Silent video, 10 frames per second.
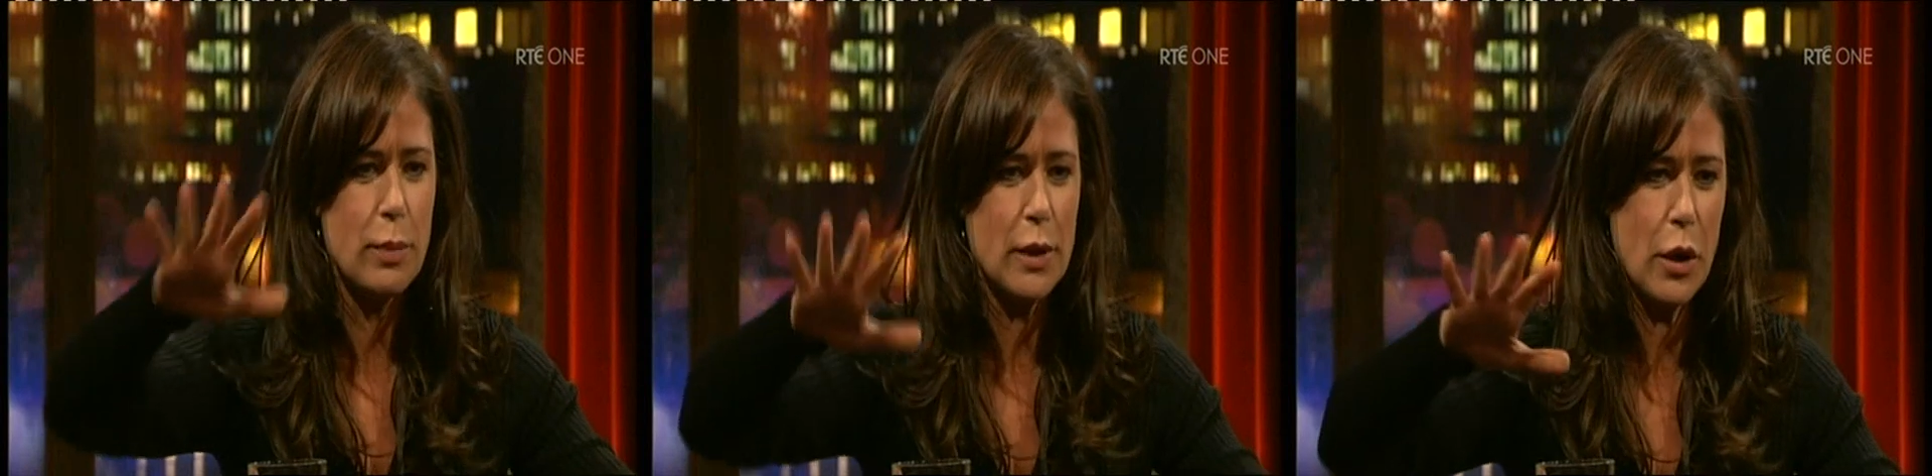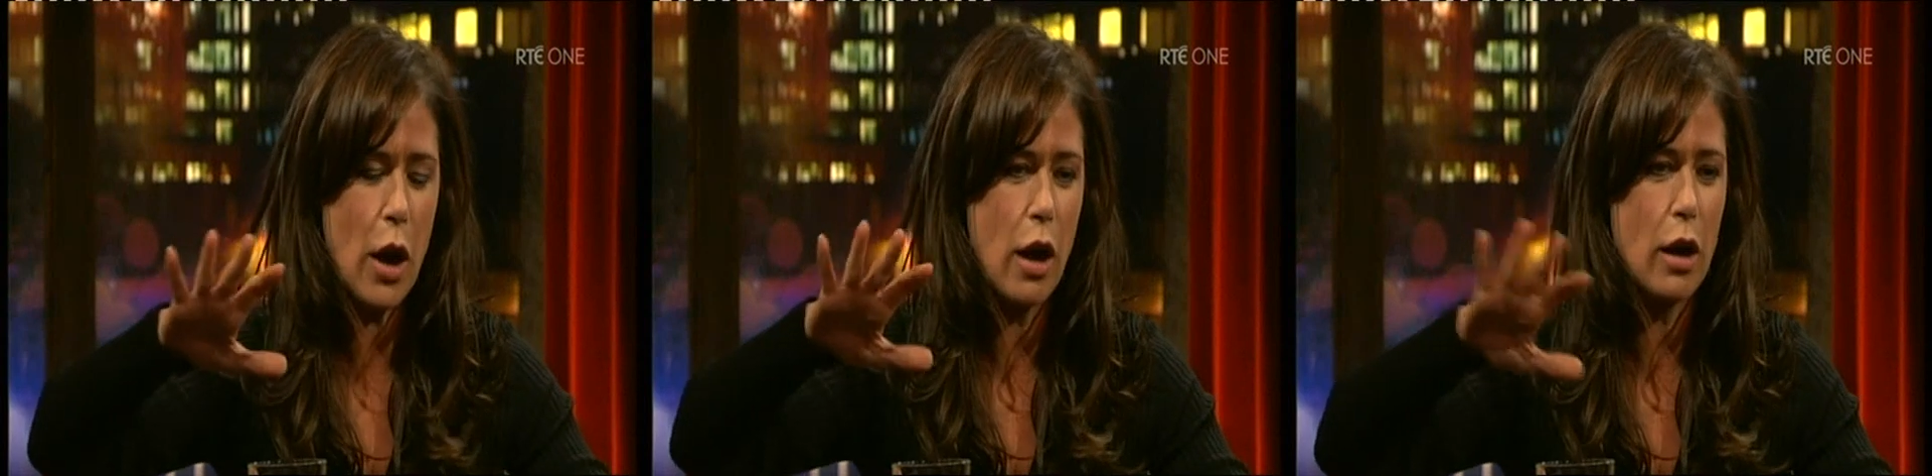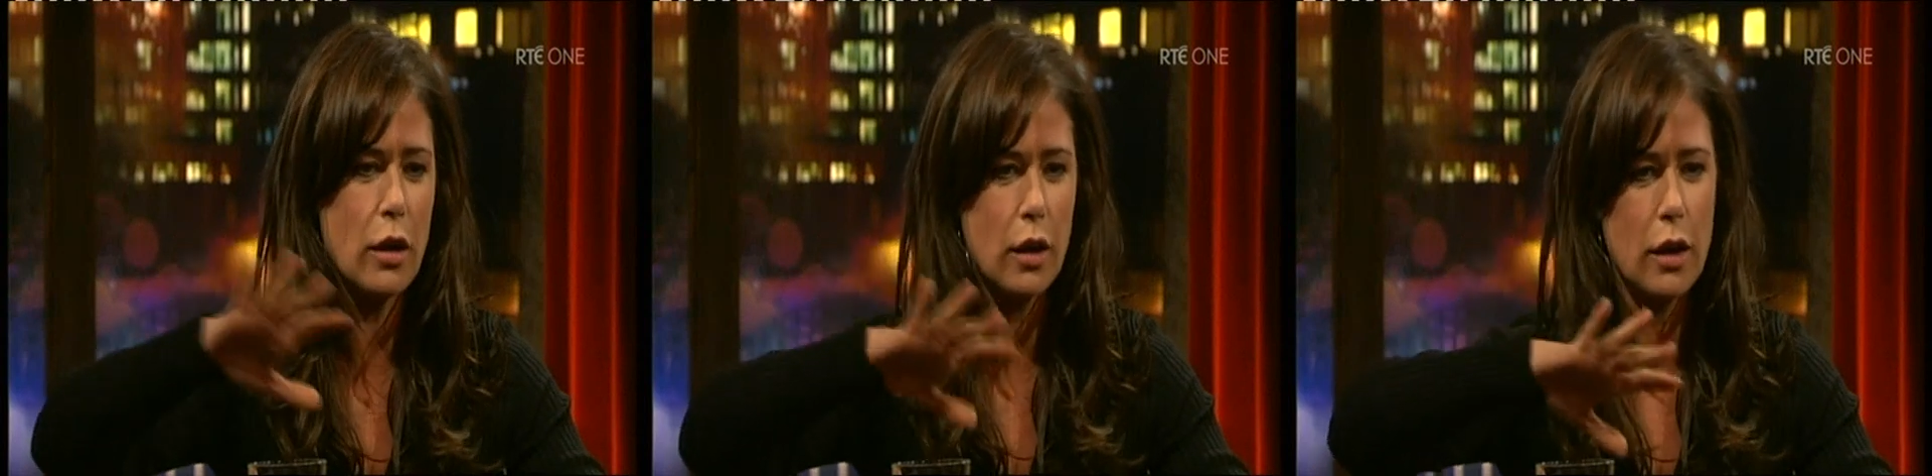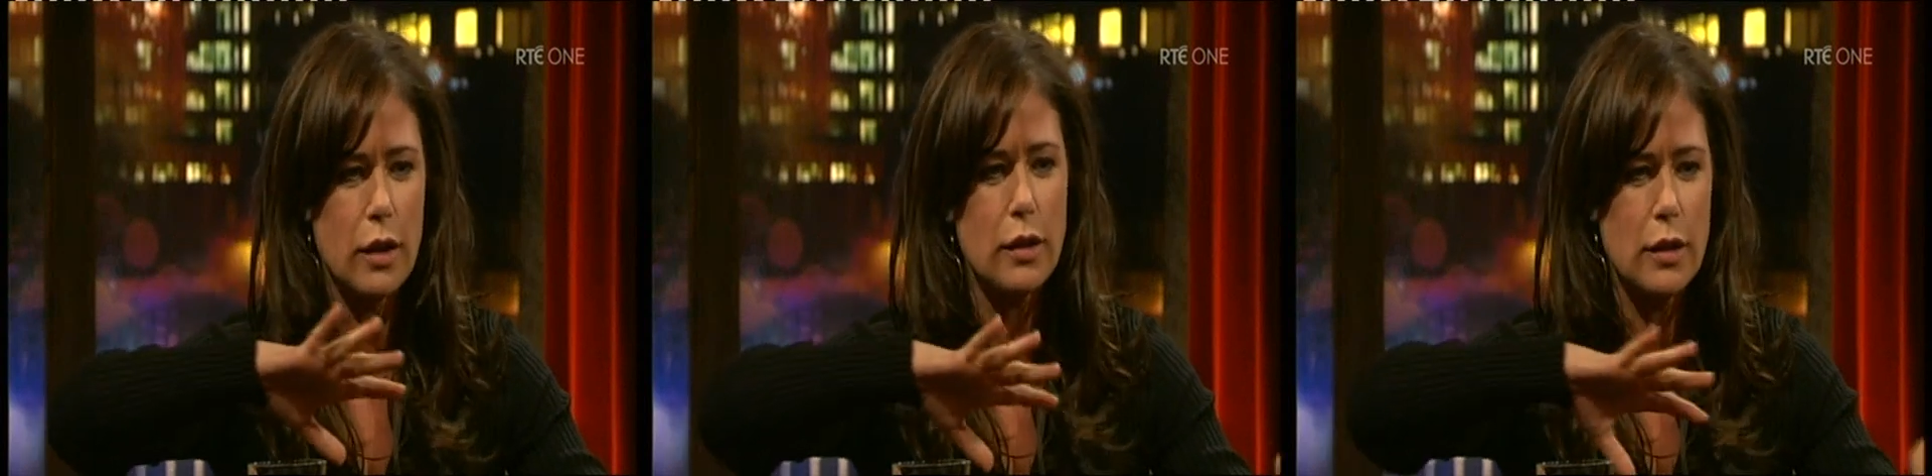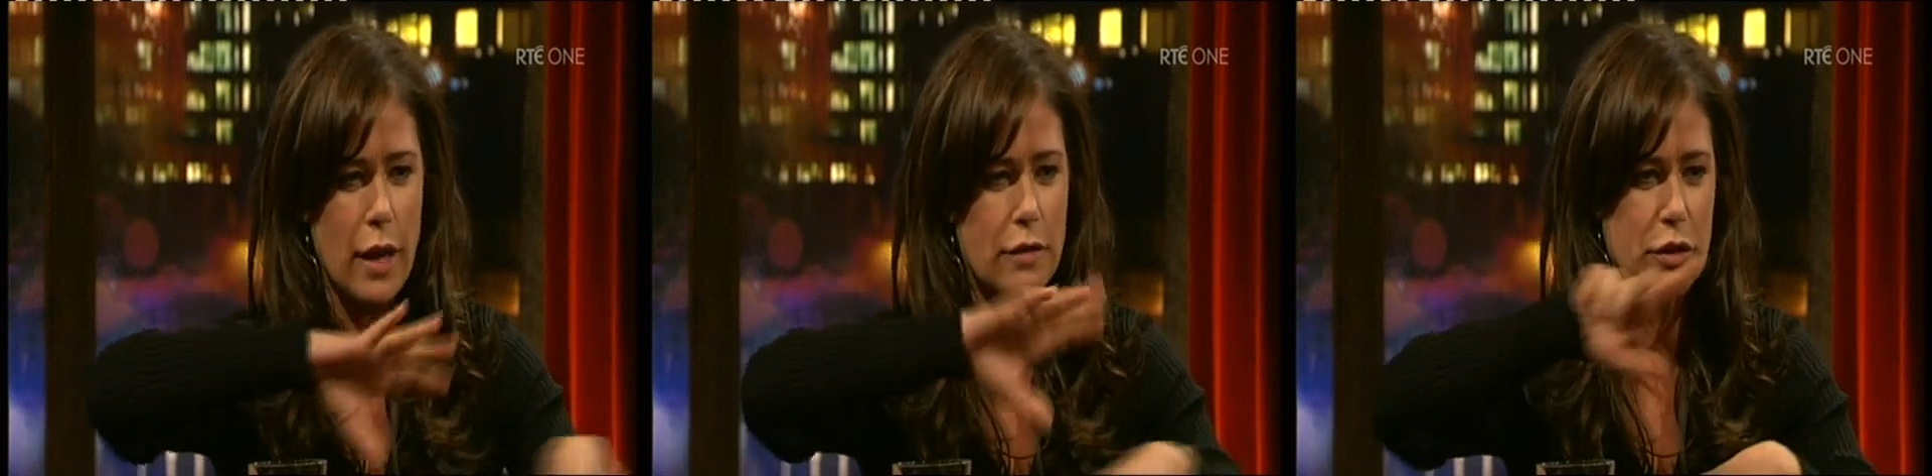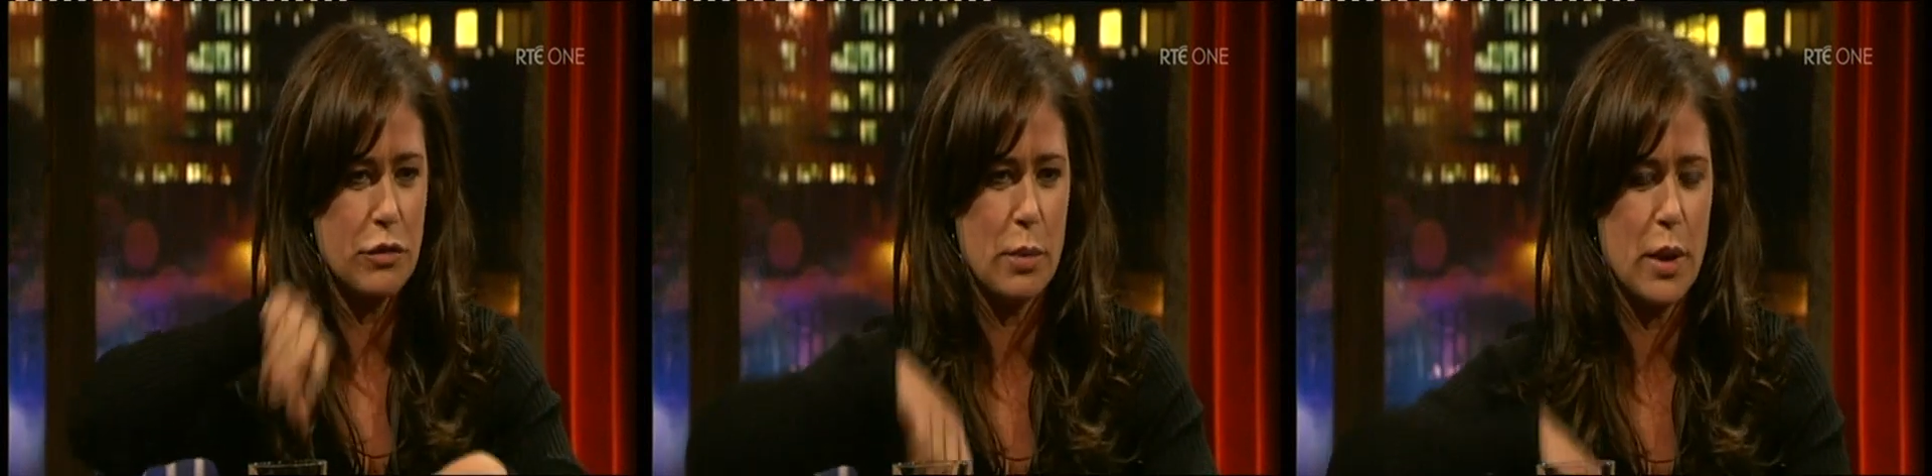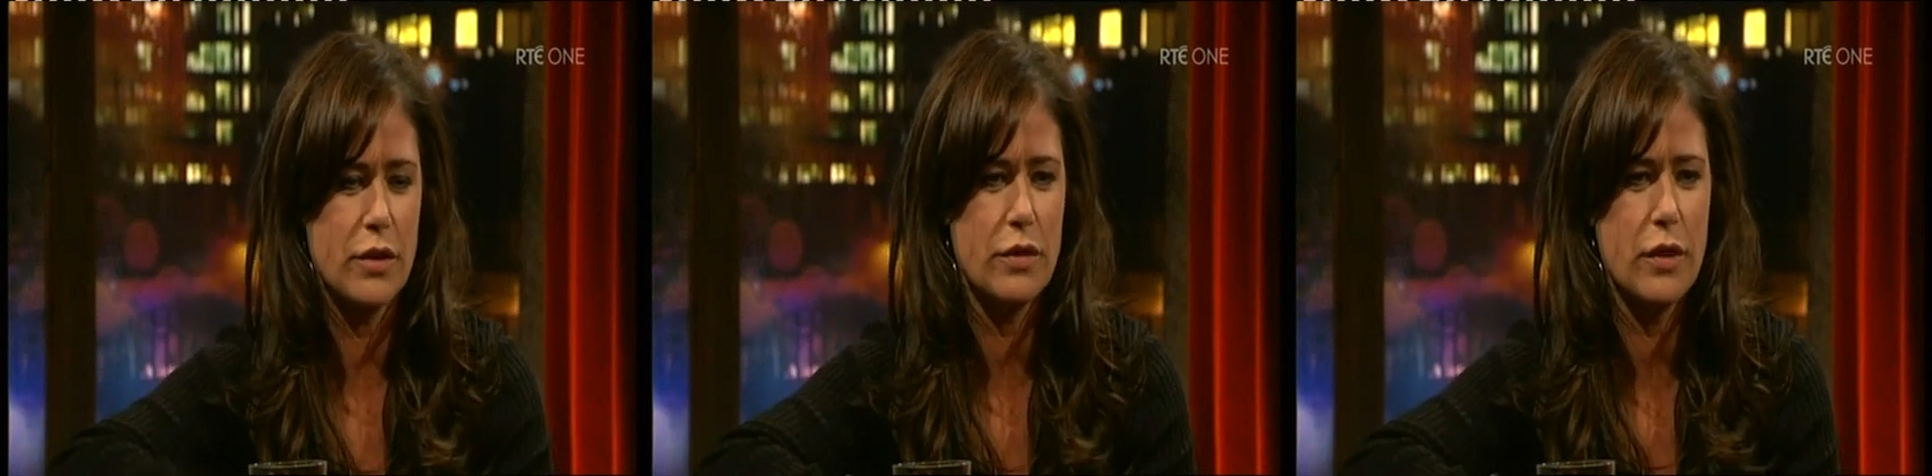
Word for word: I've been uh, in a lot of different parts